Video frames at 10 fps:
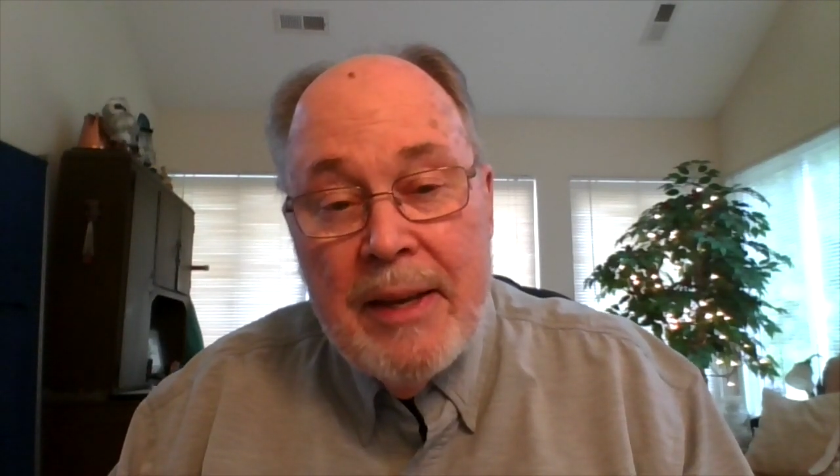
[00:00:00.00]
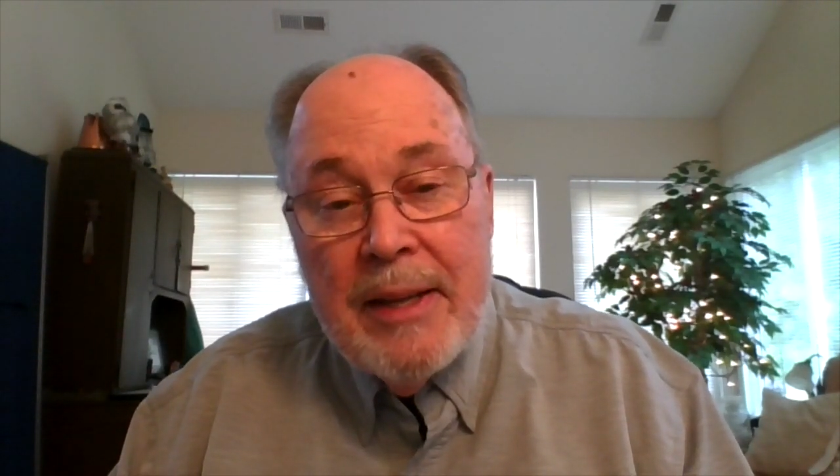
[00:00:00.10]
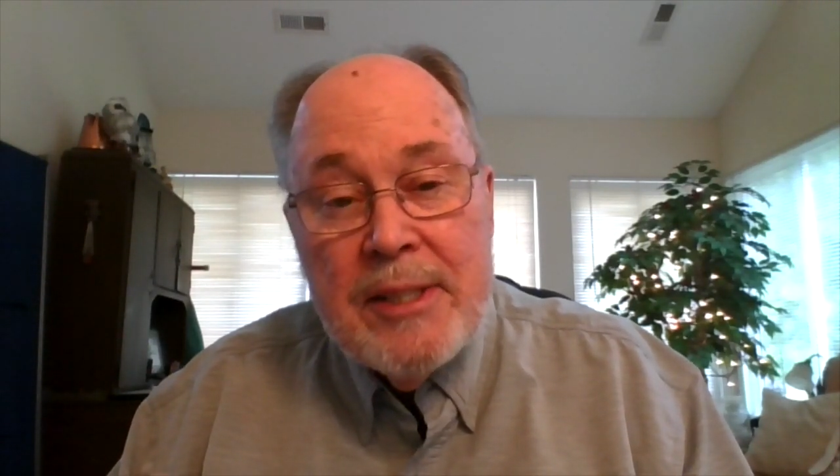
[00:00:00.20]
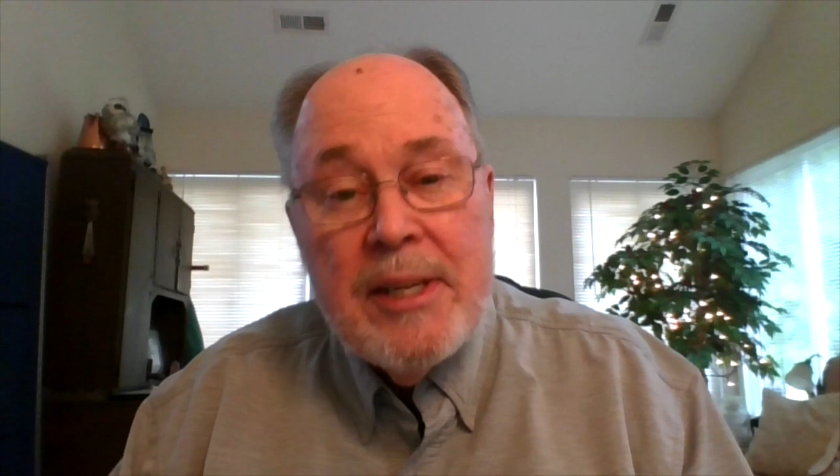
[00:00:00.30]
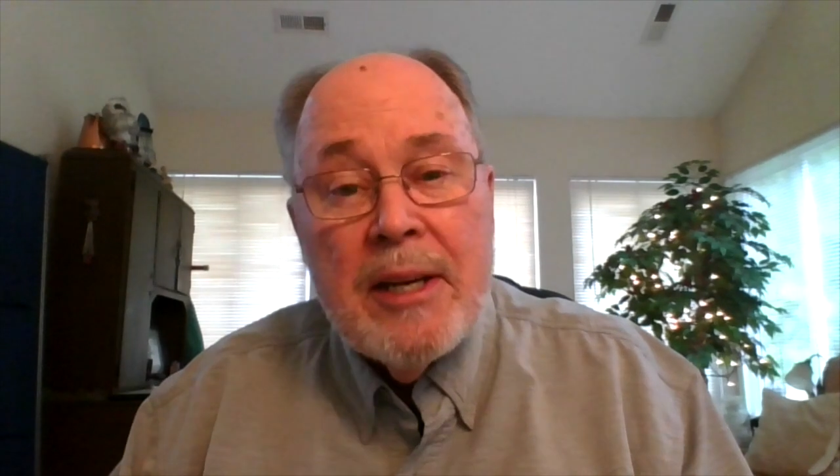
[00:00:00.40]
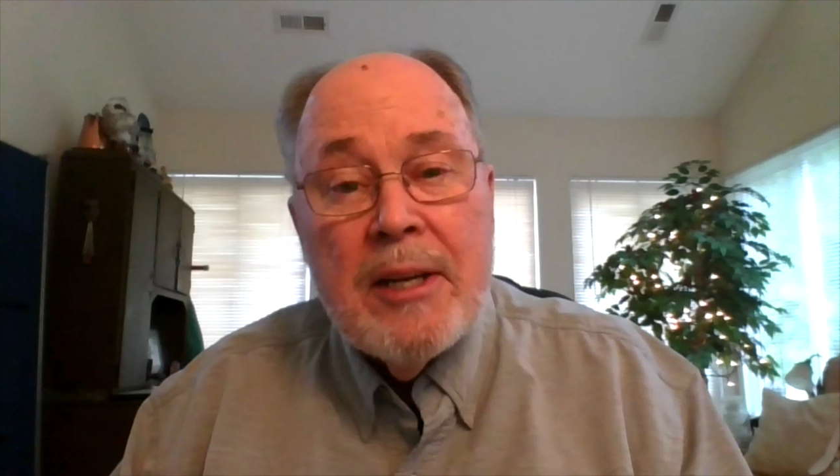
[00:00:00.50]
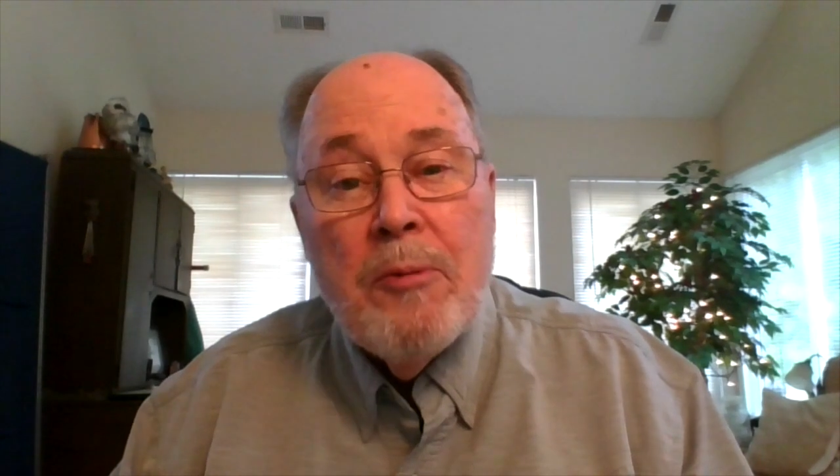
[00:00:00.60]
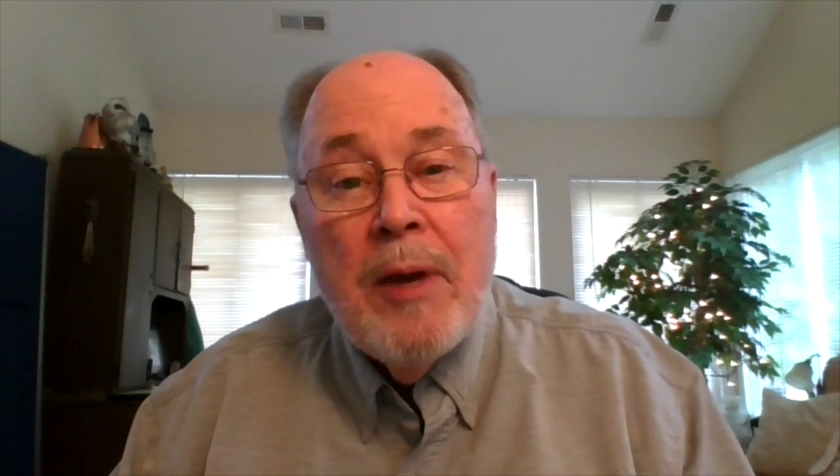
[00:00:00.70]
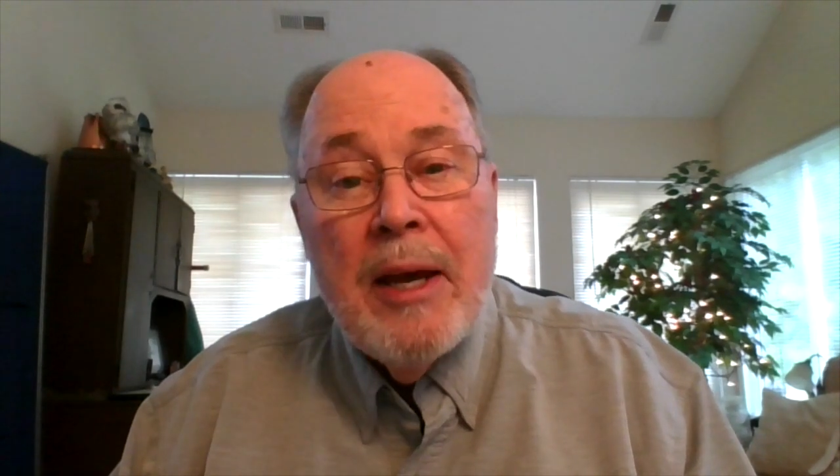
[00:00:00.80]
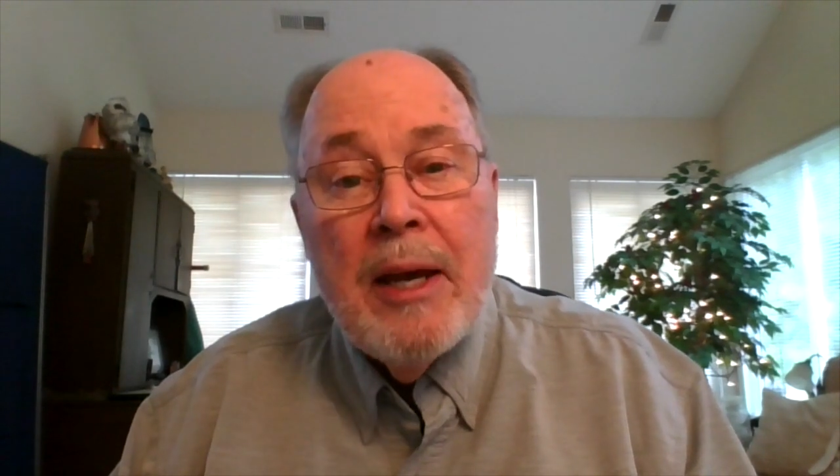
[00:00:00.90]
and
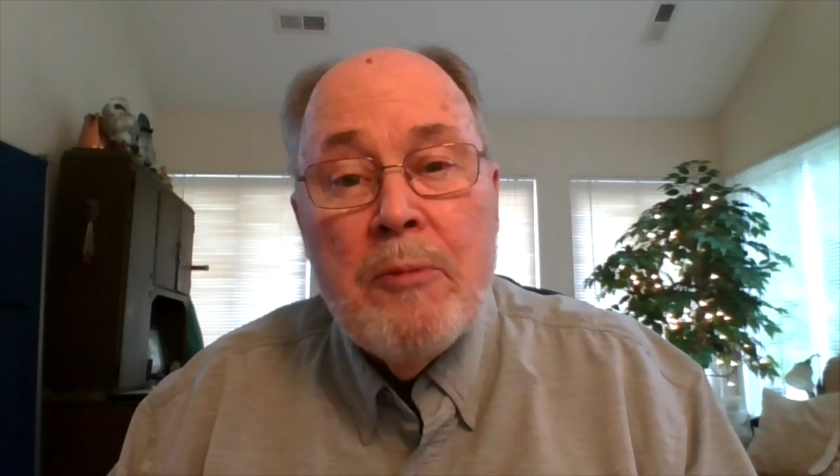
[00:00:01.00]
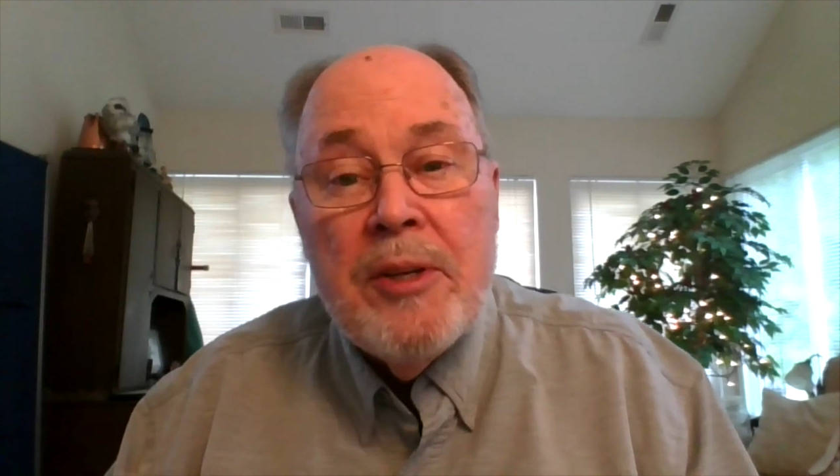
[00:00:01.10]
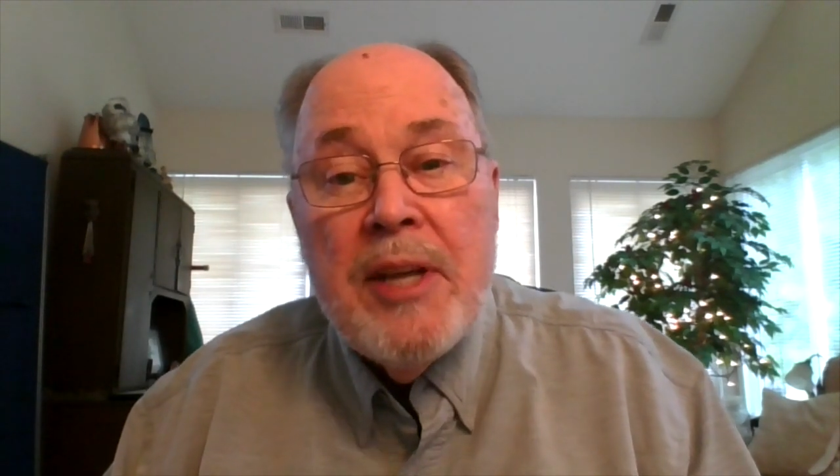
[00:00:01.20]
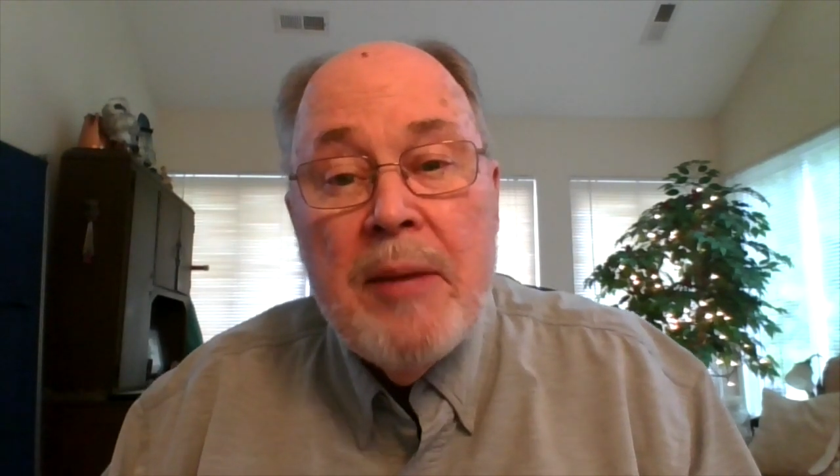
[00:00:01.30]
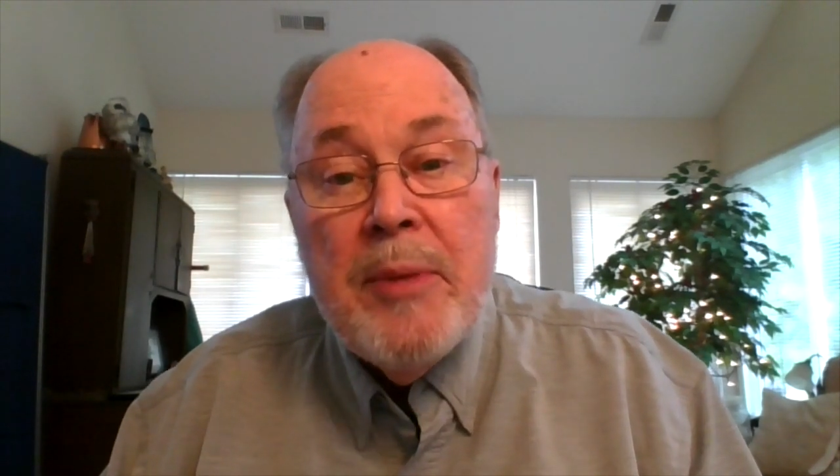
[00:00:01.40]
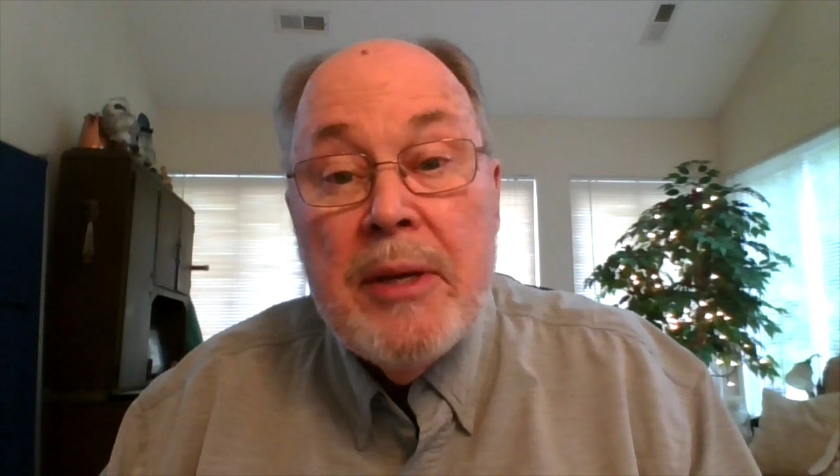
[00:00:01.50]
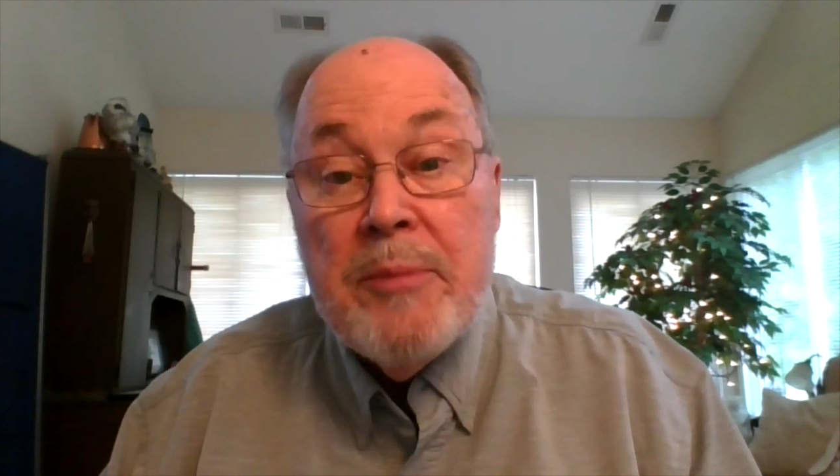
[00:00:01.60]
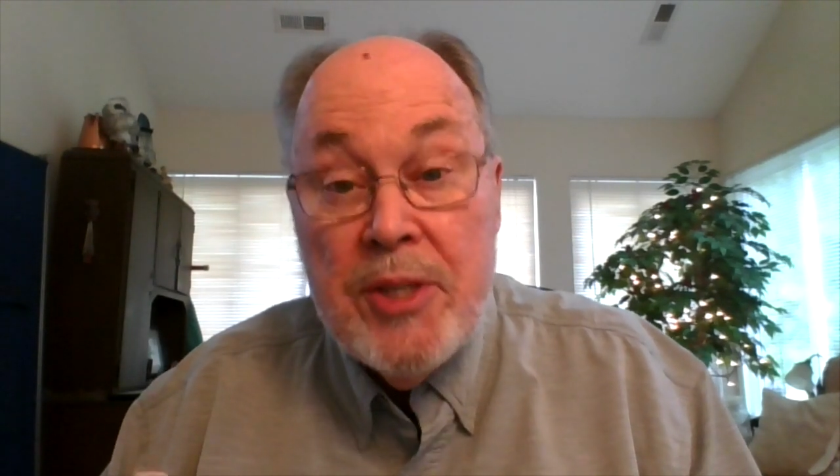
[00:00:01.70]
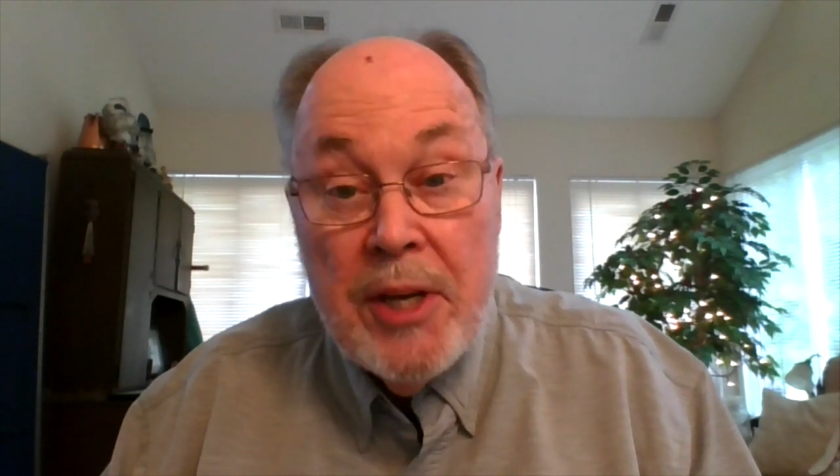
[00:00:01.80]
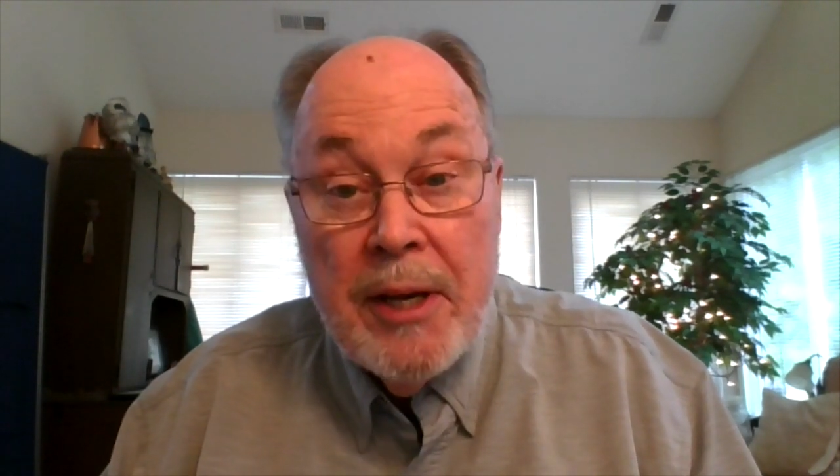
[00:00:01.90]
Zechariah will name him
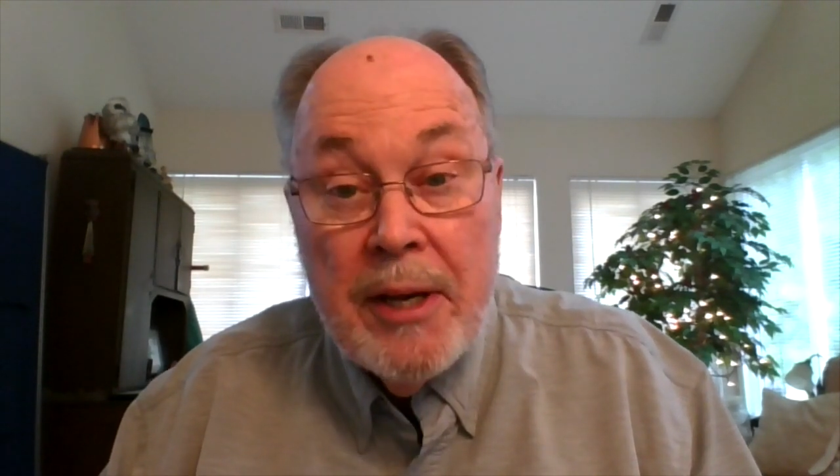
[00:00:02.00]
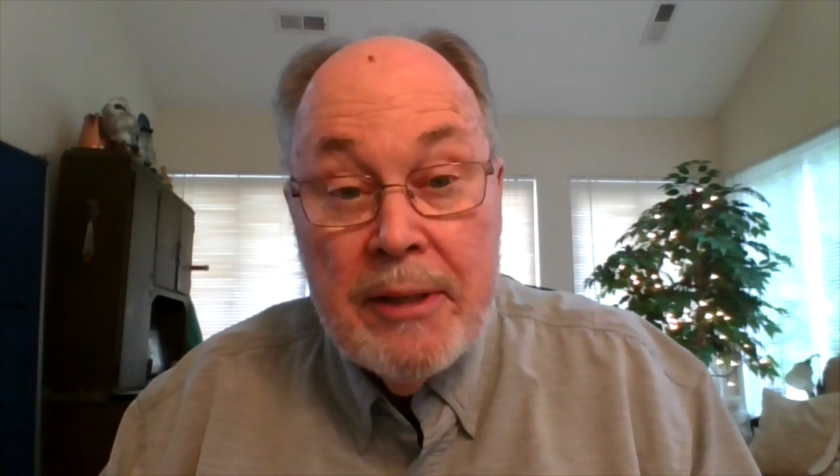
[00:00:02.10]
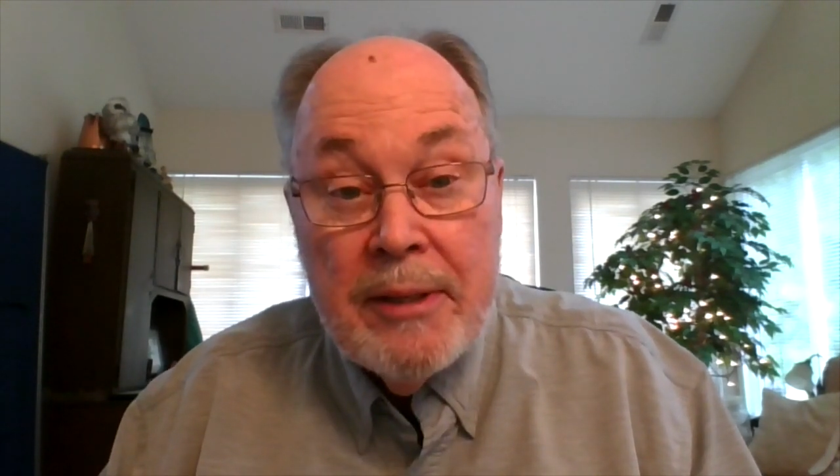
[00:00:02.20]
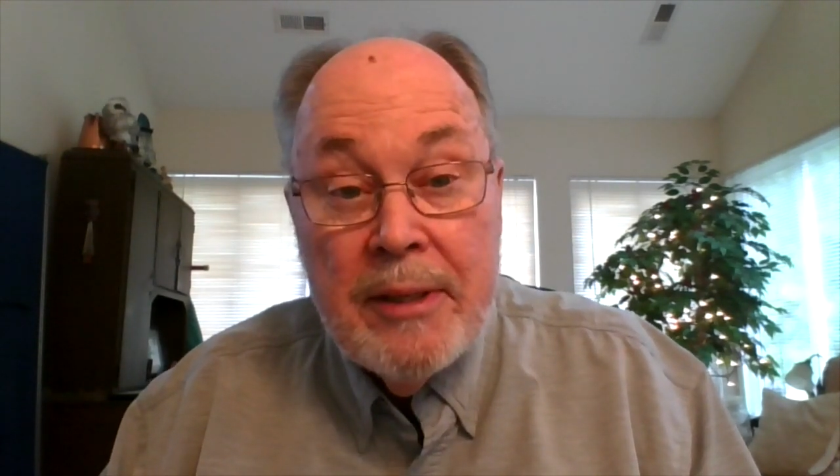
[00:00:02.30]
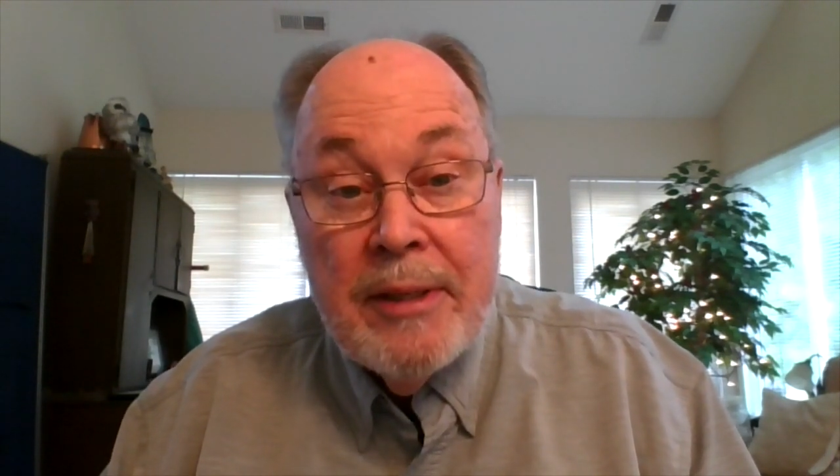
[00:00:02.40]
John,